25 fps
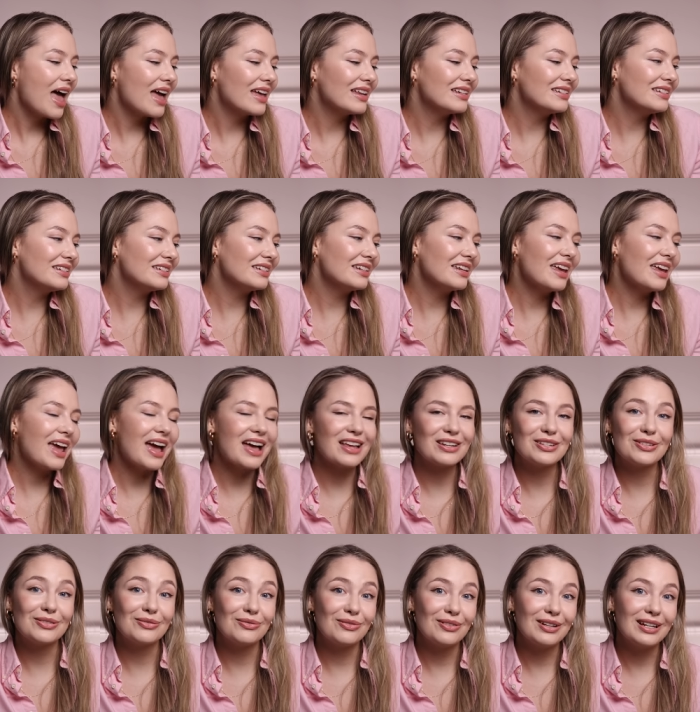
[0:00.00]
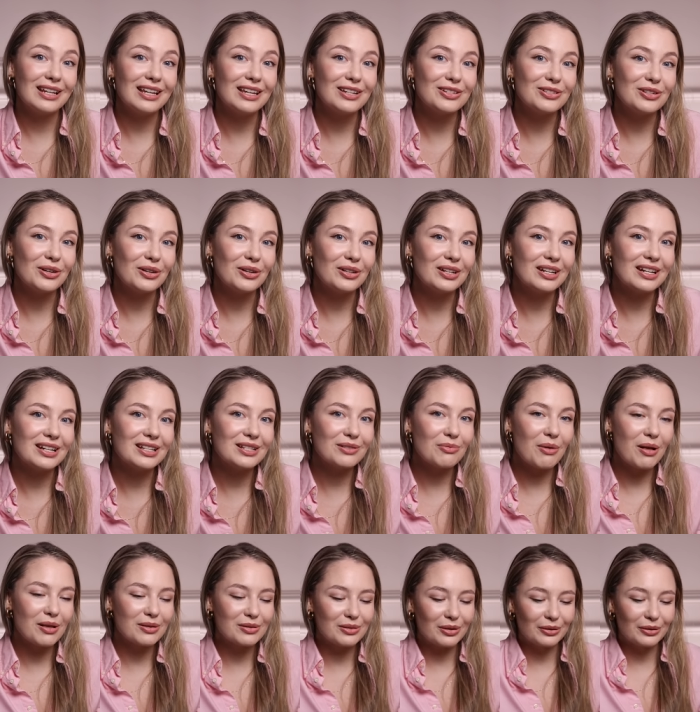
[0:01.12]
and yeah, she really enjoyed it as well.